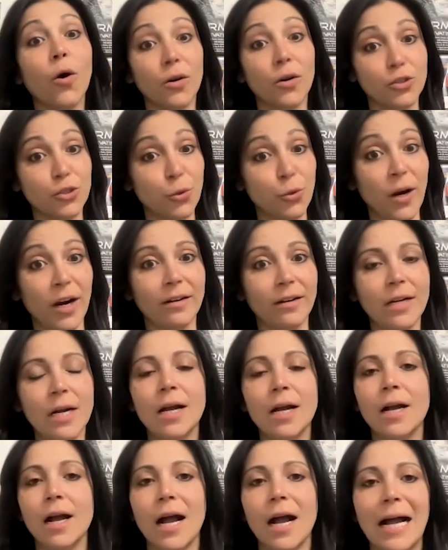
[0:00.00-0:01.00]
Sure.
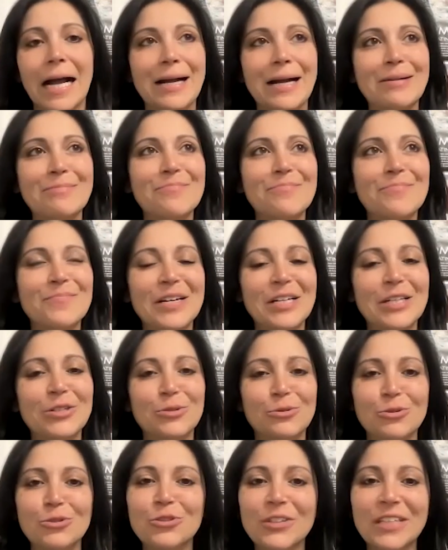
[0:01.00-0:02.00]

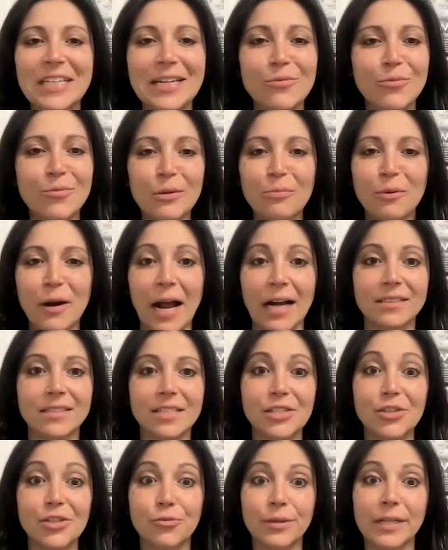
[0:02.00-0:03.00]
Usually we
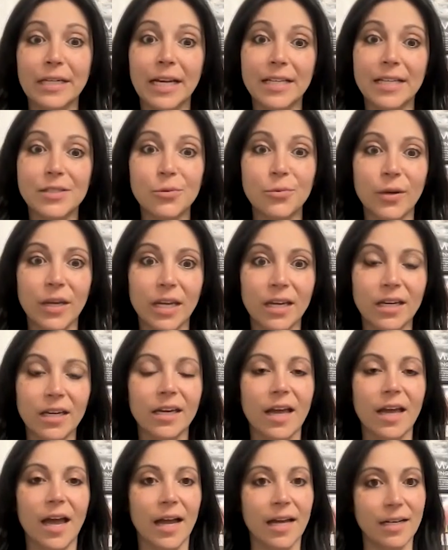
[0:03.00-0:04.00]
practice 3 days a
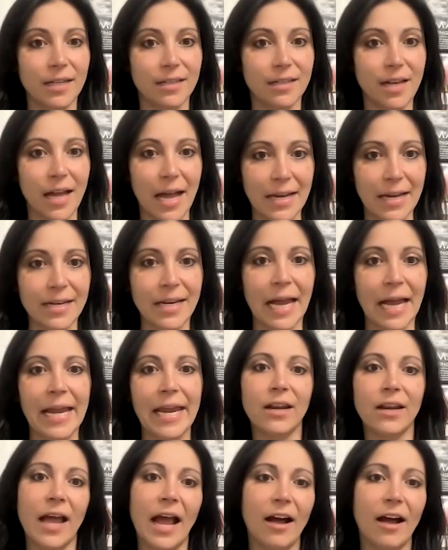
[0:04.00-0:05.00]
week at
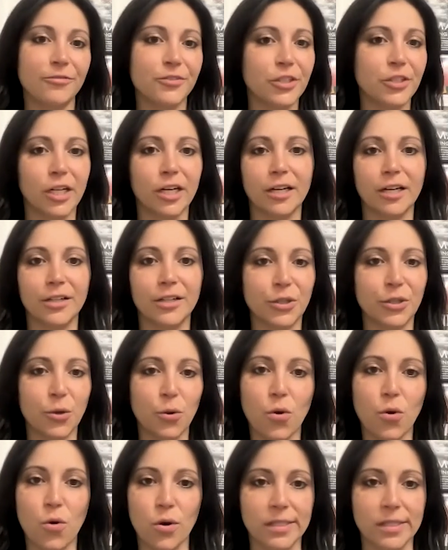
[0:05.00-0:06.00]
night after,
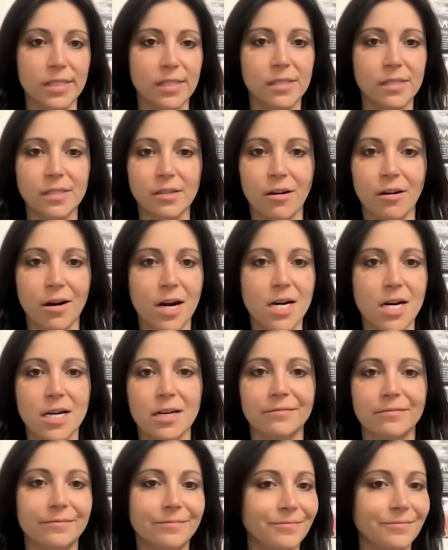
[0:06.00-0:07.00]
courses
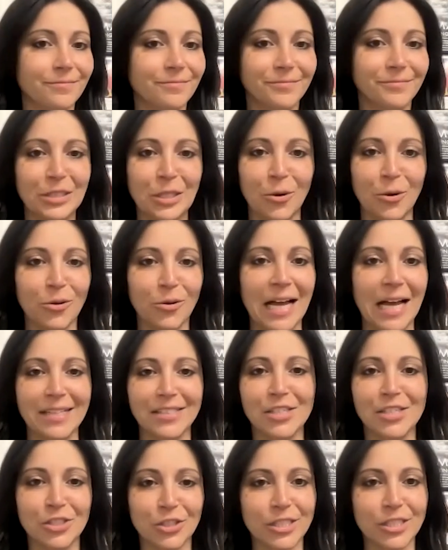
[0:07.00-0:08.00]
are,
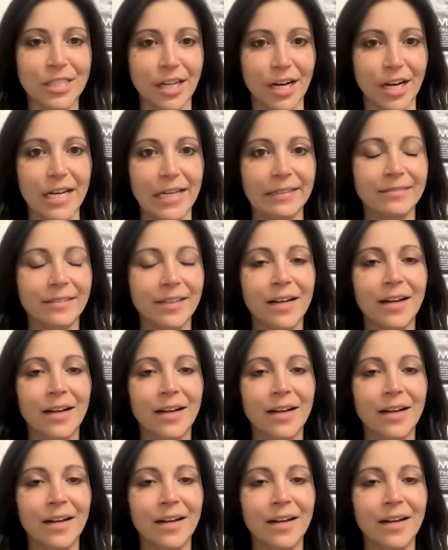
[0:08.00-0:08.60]
classes are done.